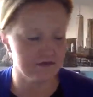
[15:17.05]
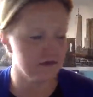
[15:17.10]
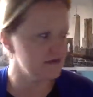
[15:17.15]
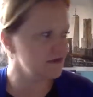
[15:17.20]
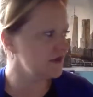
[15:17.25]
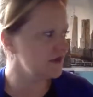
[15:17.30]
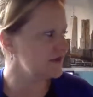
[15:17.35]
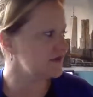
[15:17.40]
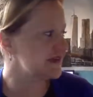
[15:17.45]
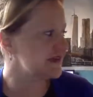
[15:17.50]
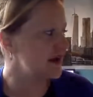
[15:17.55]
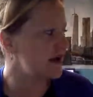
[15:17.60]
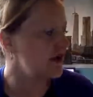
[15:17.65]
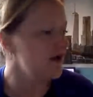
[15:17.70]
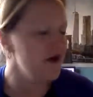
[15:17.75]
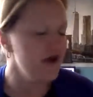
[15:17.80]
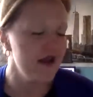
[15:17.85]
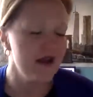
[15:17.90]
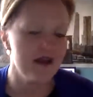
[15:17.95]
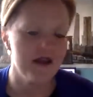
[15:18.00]
comes out.
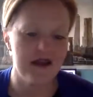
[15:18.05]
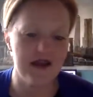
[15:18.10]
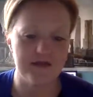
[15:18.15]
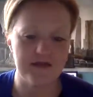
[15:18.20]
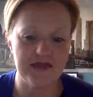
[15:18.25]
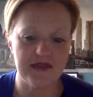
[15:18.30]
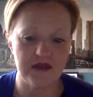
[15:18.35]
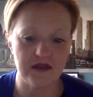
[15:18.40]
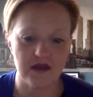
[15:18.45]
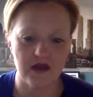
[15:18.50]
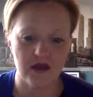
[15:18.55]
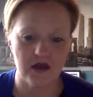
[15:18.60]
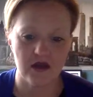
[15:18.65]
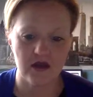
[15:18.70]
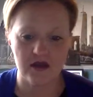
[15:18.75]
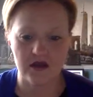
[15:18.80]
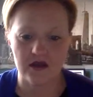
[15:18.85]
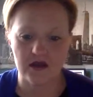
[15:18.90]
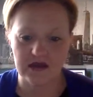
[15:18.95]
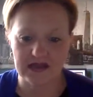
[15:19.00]
I'm like,
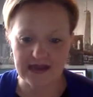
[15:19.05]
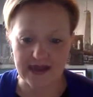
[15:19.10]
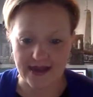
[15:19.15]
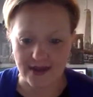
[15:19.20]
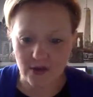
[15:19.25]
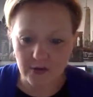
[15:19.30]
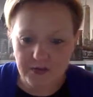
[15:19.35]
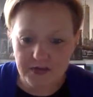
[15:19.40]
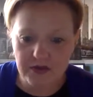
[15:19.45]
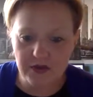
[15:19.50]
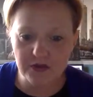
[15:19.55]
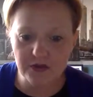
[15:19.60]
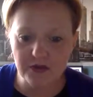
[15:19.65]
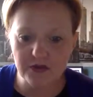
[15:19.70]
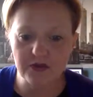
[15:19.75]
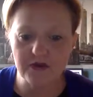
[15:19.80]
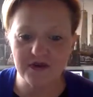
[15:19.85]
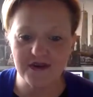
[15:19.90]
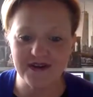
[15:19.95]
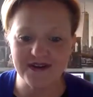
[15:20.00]
"Can I help you?"
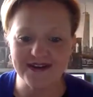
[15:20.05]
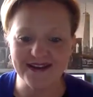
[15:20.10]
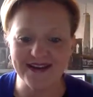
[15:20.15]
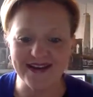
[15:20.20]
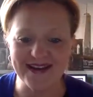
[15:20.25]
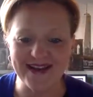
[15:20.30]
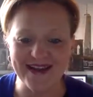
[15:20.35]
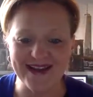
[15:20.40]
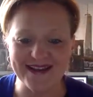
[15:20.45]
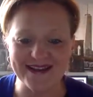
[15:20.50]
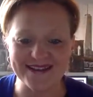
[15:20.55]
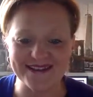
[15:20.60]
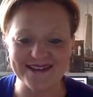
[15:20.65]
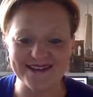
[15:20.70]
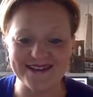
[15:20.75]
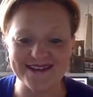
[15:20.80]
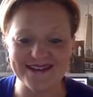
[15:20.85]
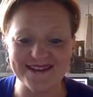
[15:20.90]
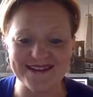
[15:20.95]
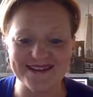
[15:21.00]

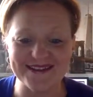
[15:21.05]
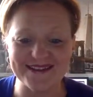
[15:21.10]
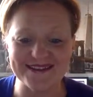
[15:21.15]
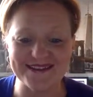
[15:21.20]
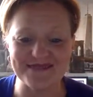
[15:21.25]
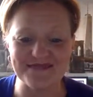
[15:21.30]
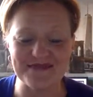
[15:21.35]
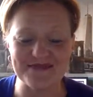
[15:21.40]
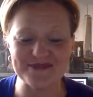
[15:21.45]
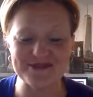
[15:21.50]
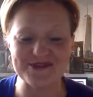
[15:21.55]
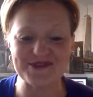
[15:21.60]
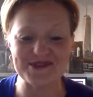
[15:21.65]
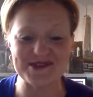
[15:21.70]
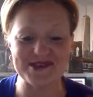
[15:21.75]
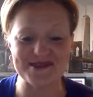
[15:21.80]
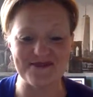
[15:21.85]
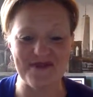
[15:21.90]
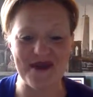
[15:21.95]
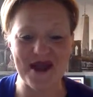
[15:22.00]
And the person
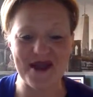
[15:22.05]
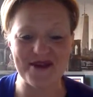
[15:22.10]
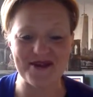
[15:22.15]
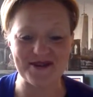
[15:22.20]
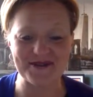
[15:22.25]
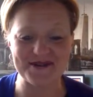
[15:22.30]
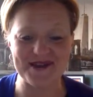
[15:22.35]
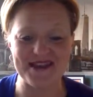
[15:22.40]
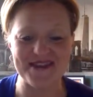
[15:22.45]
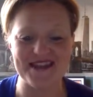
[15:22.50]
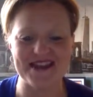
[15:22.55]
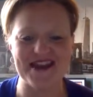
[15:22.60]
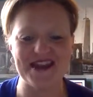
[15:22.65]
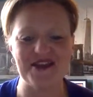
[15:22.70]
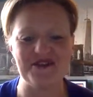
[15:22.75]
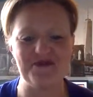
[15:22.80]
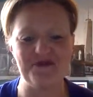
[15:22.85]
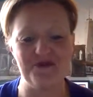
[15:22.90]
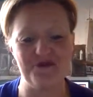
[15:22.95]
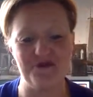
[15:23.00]
smiled, and then I
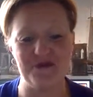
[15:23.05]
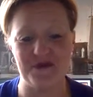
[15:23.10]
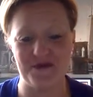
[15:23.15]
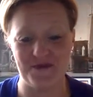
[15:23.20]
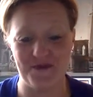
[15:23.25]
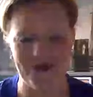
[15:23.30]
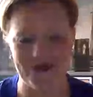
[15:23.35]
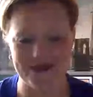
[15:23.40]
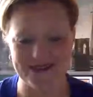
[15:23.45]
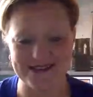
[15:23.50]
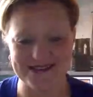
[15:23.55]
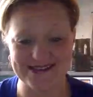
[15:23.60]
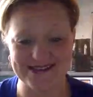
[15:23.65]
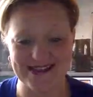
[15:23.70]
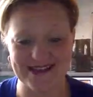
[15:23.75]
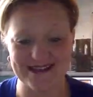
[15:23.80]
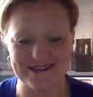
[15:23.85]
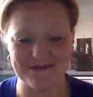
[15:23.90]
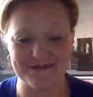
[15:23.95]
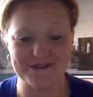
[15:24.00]
knew who it was,
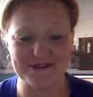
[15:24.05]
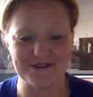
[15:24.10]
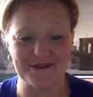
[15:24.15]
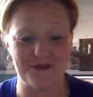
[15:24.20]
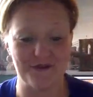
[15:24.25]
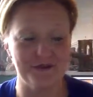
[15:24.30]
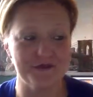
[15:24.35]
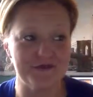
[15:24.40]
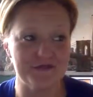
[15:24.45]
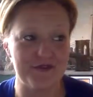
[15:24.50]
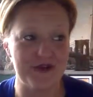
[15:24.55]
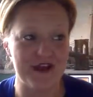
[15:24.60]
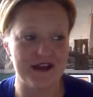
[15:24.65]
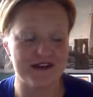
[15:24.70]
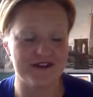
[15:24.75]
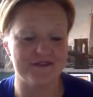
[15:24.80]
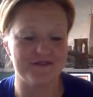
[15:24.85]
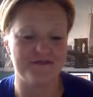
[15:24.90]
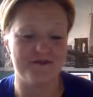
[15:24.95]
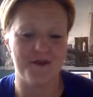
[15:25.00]
and it was an old
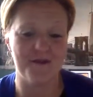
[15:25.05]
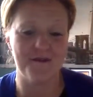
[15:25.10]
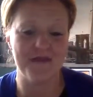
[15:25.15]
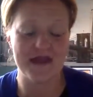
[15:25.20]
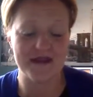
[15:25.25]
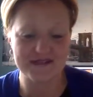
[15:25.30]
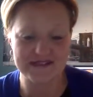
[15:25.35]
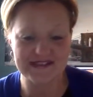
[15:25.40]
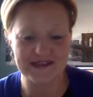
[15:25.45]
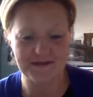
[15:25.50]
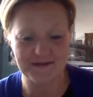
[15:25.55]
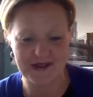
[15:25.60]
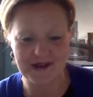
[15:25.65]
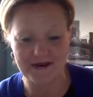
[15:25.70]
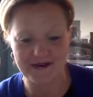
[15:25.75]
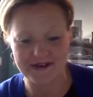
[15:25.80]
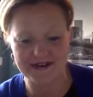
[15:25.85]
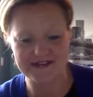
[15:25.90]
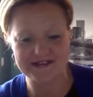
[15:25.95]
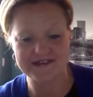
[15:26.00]
friend from Mount St.
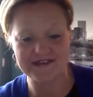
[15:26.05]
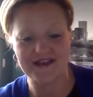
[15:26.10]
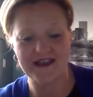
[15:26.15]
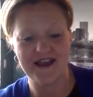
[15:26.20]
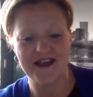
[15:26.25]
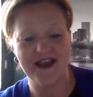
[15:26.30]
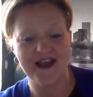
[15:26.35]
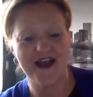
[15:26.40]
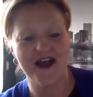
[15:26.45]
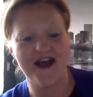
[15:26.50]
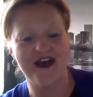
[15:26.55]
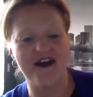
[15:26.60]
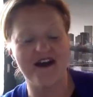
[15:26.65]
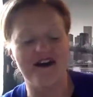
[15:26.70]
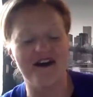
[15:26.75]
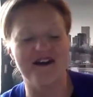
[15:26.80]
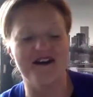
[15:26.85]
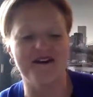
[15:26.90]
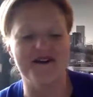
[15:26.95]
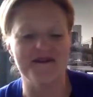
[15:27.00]
Mary's,
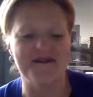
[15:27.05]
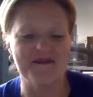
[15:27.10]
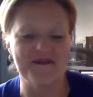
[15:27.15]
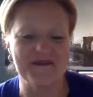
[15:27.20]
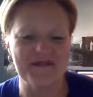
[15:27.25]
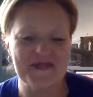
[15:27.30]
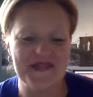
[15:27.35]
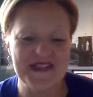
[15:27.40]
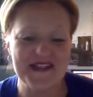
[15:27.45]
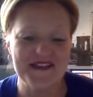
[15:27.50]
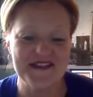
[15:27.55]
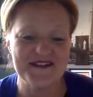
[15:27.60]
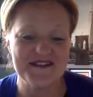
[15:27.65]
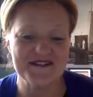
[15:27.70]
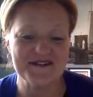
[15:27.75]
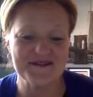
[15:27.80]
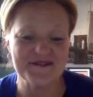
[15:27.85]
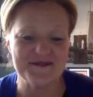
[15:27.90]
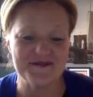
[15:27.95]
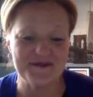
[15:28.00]
um,
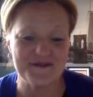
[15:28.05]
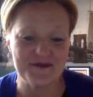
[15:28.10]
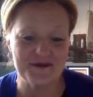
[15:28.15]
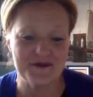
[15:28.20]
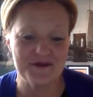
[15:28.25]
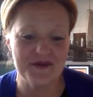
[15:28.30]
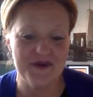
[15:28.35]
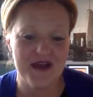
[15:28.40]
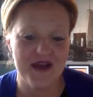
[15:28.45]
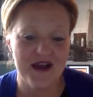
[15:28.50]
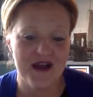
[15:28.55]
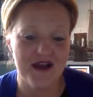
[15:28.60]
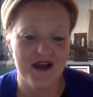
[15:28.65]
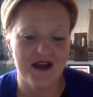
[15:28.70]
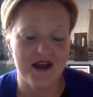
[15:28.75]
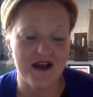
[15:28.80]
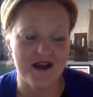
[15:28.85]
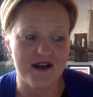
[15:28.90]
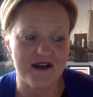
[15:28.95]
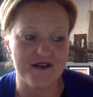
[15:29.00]
who
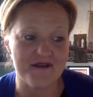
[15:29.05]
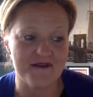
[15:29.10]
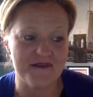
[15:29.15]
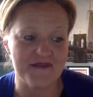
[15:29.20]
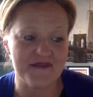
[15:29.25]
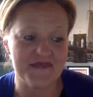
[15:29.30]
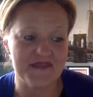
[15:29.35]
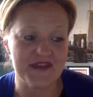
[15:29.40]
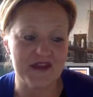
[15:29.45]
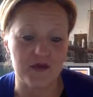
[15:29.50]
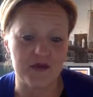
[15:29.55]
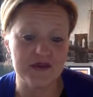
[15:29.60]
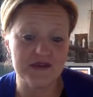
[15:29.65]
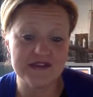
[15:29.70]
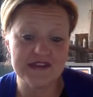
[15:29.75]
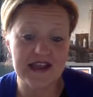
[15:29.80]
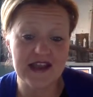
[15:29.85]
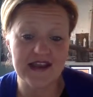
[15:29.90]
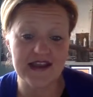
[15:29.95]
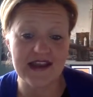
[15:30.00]
we used
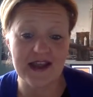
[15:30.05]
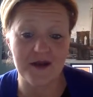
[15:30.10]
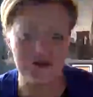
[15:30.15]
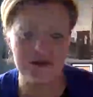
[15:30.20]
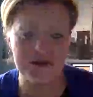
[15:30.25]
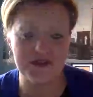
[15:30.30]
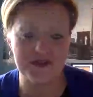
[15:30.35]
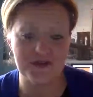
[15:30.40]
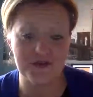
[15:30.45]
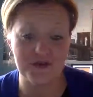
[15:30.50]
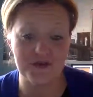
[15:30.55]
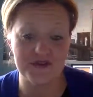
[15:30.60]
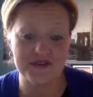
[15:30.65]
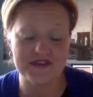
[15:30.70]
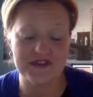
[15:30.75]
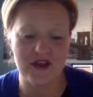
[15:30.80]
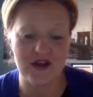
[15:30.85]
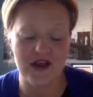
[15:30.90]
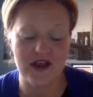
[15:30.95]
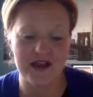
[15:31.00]
to hang out with all the
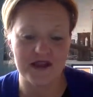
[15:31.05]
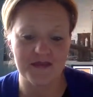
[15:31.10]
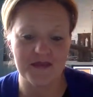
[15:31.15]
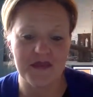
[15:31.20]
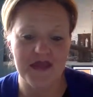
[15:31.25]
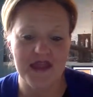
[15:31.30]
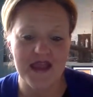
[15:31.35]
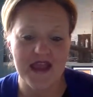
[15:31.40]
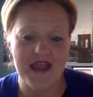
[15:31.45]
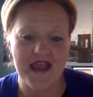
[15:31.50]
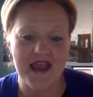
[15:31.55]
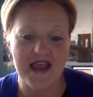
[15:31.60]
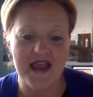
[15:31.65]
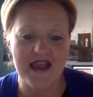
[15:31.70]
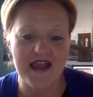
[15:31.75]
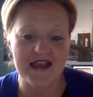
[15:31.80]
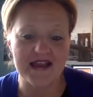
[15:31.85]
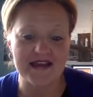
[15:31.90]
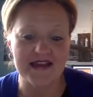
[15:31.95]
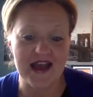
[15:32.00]
time,
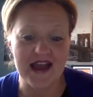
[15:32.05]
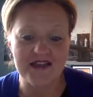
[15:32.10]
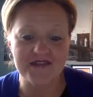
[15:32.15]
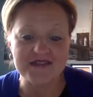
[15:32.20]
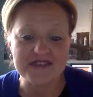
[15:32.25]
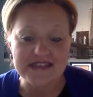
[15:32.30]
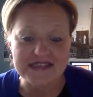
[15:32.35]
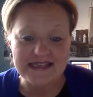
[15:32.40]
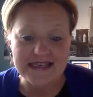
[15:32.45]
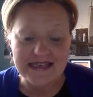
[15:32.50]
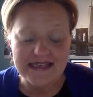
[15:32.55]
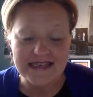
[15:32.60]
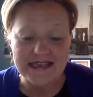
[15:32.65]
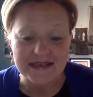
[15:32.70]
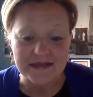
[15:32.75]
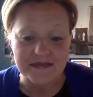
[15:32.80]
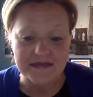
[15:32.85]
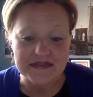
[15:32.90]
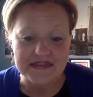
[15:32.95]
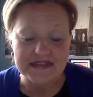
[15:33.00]
and I haven't seen
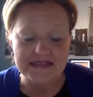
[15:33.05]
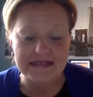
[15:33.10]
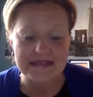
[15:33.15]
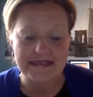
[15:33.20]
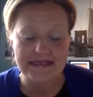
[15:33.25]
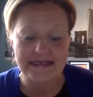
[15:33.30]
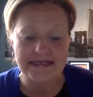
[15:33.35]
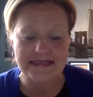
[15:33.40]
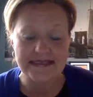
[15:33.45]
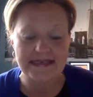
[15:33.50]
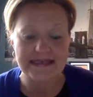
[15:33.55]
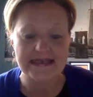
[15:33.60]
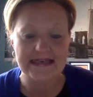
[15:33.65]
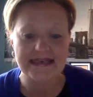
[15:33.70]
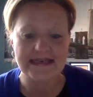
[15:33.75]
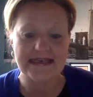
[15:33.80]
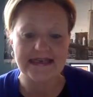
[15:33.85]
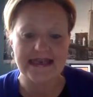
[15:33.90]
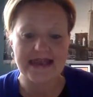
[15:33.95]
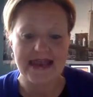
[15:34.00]
him since
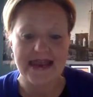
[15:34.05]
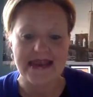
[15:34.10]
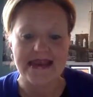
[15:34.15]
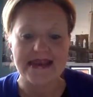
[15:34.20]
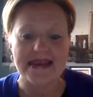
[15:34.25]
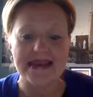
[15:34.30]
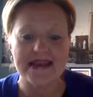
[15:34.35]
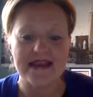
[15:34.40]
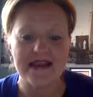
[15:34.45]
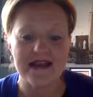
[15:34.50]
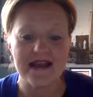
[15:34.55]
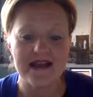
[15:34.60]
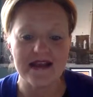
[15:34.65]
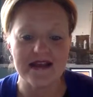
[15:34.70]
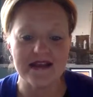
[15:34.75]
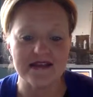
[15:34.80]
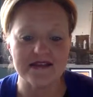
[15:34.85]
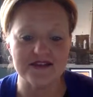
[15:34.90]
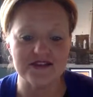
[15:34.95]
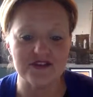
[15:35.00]
1998,
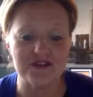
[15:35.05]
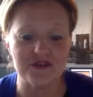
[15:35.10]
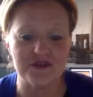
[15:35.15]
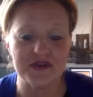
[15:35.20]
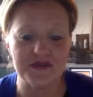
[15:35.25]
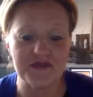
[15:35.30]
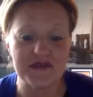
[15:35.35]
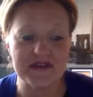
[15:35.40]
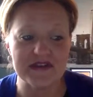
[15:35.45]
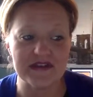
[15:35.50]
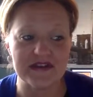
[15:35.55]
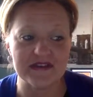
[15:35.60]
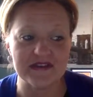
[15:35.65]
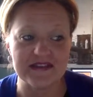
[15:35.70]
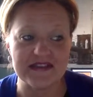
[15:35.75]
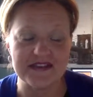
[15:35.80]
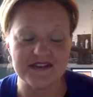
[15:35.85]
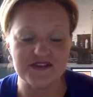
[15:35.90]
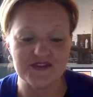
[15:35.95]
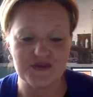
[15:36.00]
and so it had been at
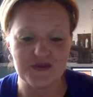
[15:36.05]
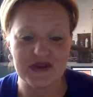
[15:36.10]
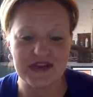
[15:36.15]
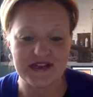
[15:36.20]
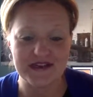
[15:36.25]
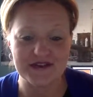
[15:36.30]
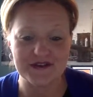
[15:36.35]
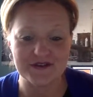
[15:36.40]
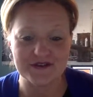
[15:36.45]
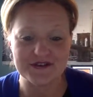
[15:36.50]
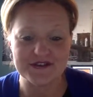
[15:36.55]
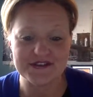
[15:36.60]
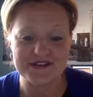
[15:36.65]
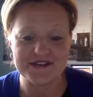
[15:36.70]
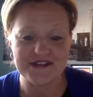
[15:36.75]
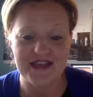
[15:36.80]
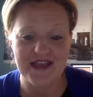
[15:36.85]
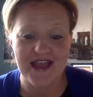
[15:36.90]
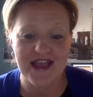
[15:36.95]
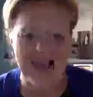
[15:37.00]
least 20 years.
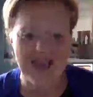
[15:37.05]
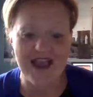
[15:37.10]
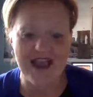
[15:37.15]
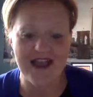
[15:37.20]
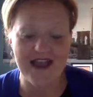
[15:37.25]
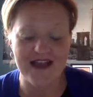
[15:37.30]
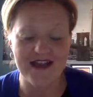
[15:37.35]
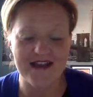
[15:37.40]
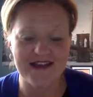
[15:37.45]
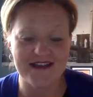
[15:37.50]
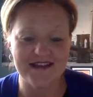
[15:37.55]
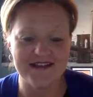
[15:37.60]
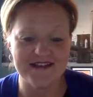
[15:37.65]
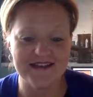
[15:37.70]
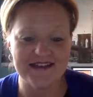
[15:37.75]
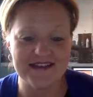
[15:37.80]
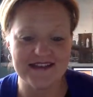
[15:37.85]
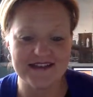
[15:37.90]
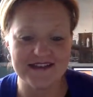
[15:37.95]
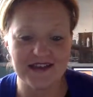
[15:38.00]
And
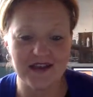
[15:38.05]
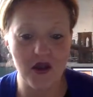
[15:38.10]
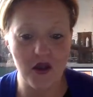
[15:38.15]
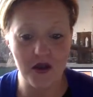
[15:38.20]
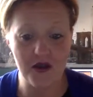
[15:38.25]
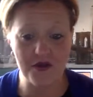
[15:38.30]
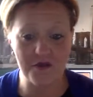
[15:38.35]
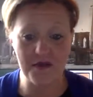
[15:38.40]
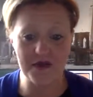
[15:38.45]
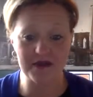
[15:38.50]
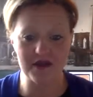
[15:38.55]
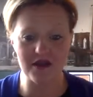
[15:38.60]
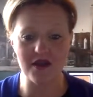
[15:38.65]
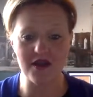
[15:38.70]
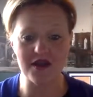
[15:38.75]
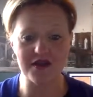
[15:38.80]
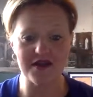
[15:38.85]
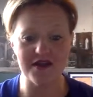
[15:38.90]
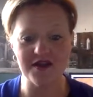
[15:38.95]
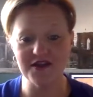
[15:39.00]
he's like, "Oh
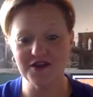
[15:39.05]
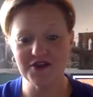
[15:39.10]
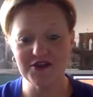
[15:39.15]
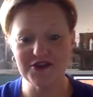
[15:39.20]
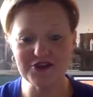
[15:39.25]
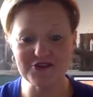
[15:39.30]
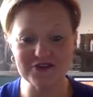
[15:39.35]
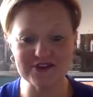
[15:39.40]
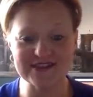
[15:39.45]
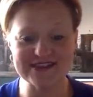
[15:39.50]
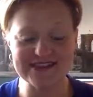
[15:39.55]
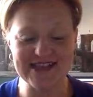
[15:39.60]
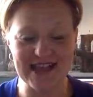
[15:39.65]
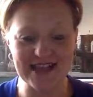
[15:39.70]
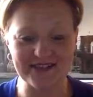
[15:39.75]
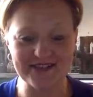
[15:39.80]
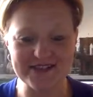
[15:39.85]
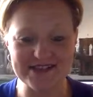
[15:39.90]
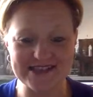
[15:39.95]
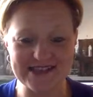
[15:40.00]
my God, you look
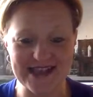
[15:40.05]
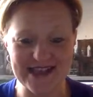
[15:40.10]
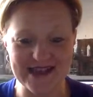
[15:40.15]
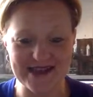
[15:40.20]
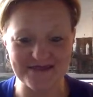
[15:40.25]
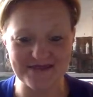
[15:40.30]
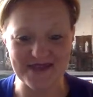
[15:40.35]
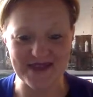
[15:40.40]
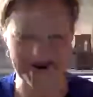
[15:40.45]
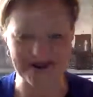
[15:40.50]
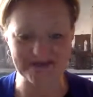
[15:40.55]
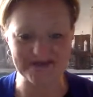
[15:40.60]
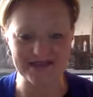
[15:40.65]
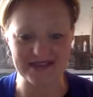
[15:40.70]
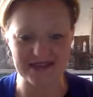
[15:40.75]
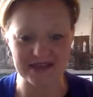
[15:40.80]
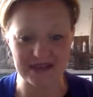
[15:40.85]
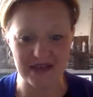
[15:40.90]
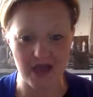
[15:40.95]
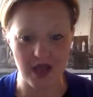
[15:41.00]
exactly the same," and I'm thinking,